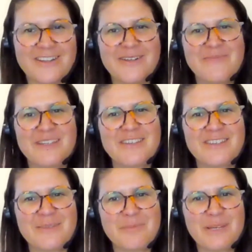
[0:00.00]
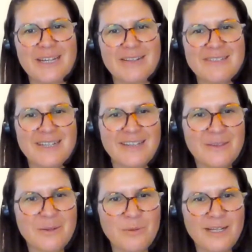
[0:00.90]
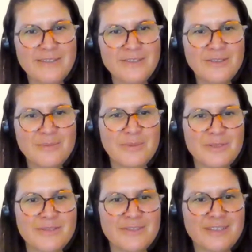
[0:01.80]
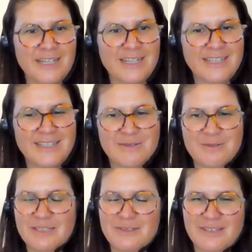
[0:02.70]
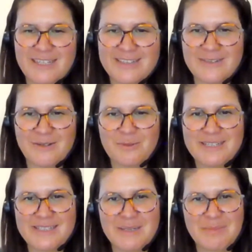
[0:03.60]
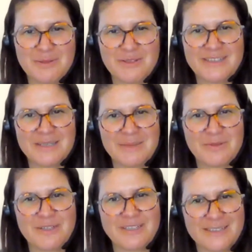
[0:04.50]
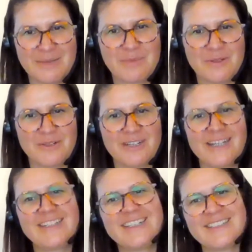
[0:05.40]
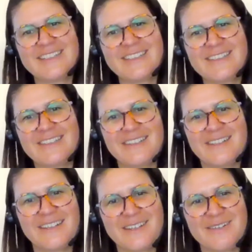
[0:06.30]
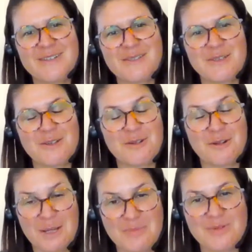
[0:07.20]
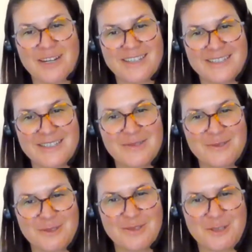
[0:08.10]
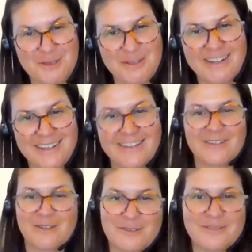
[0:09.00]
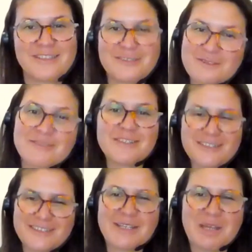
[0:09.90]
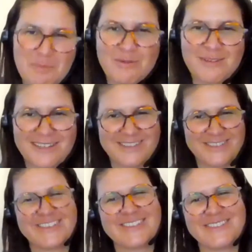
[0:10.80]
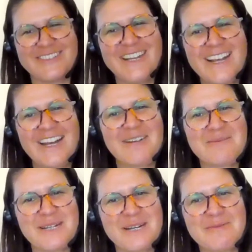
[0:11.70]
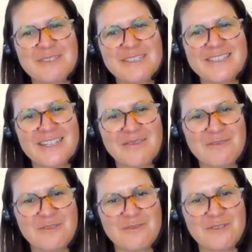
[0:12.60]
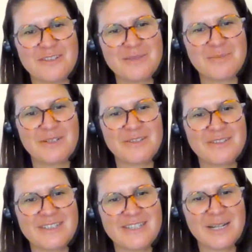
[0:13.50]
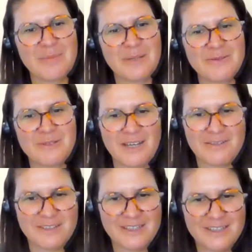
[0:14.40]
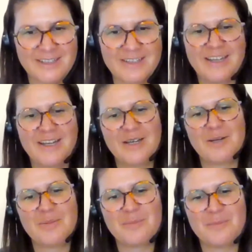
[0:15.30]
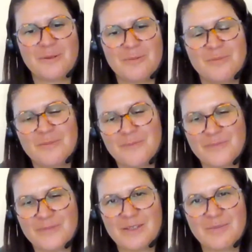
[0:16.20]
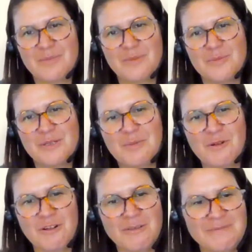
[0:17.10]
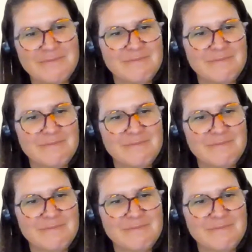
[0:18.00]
the the peak outside the water but the idea is really to get always deeper and deeper and deeper and i think here it's a great practice to to try and go into the deep water so i'm i'm really thankful for this because it's helping to having a, a a, a bit more